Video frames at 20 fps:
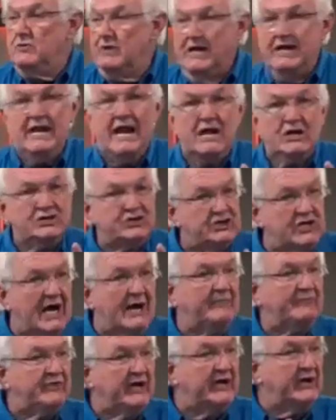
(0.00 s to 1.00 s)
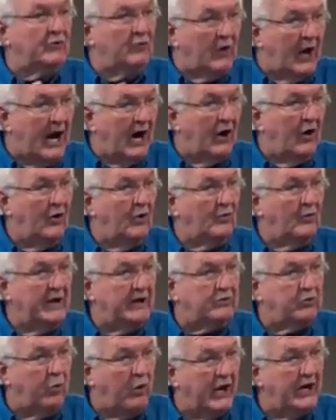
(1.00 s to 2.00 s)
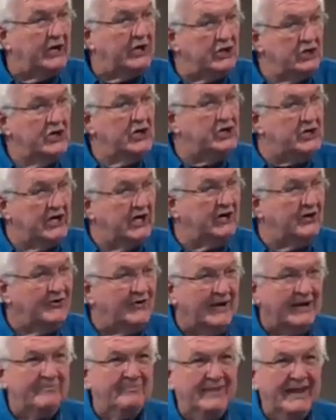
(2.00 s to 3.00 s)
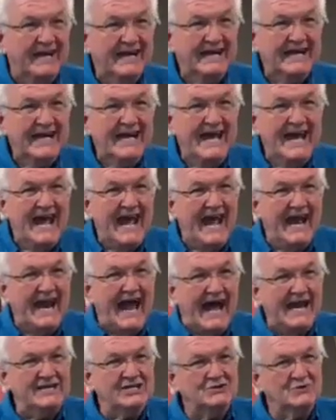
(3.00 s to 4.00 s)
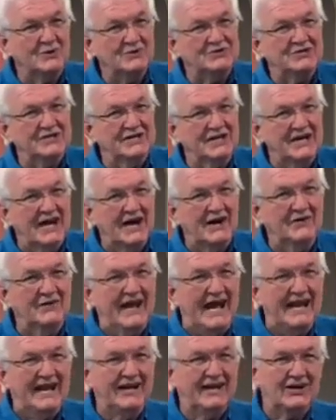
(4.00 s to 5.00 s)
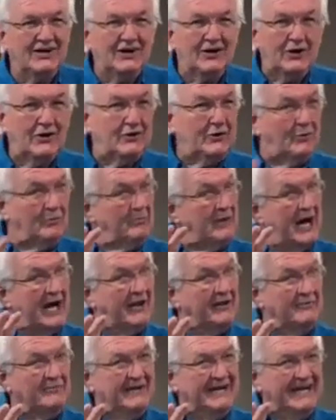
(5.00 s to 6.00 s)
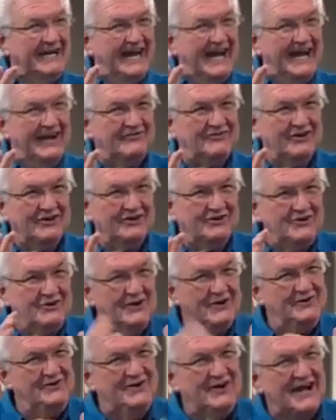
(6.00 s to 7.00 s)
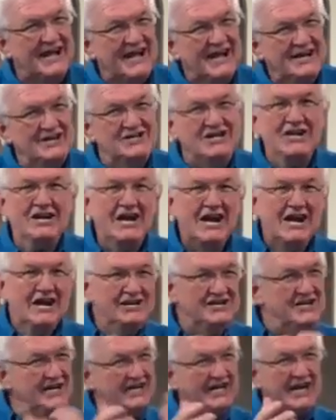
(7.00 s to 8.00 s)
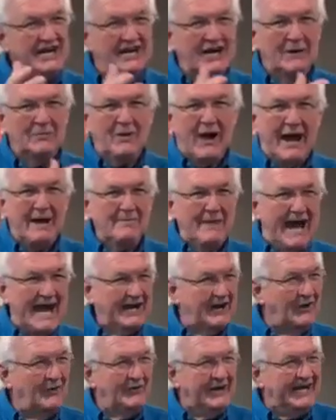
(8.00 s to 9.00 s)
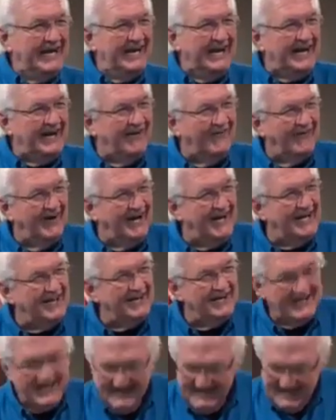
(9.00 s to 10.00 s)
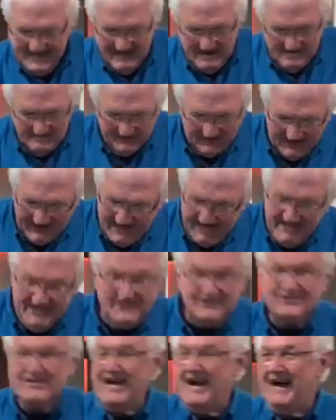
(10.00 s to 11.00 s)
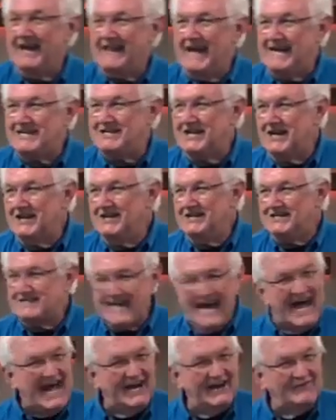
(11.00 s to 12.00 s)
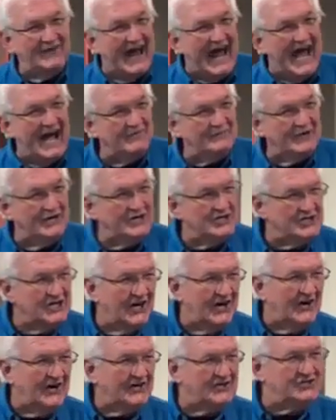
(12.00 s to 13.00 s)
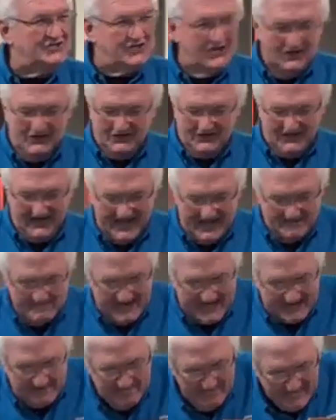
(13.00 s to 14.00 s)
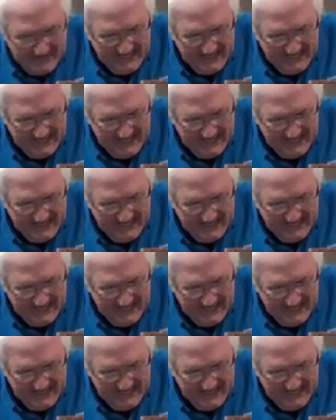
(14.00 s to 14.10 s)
then there's something wrong with what you're doing. And I just want you to know that little girl don't bother me now. So she can come right back on in here with her. Praise God. That's a good sign of life in a church. Children, amen.